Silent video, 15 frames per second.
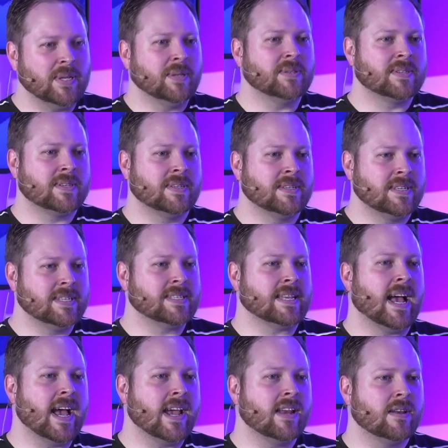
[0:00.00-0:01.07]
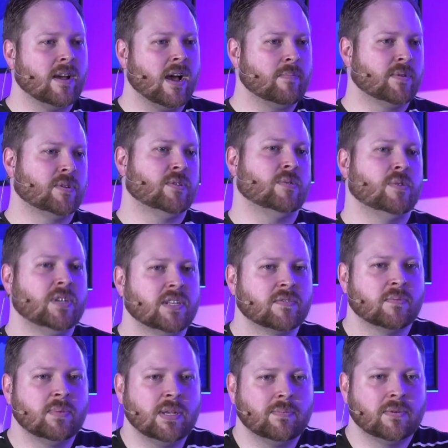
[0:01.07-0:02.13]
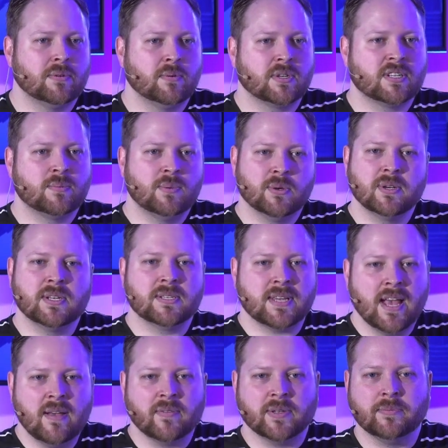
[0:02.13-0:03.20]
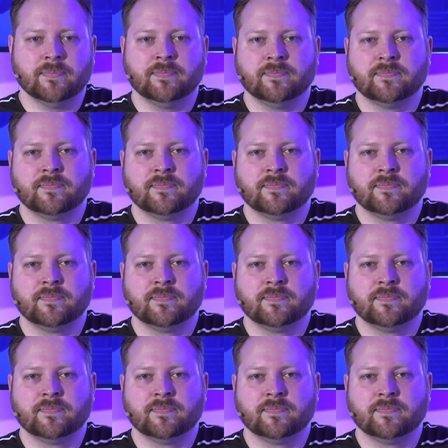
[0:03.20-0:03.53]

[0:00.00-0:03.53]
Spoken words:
built, designed opportunities for people to experience heaven.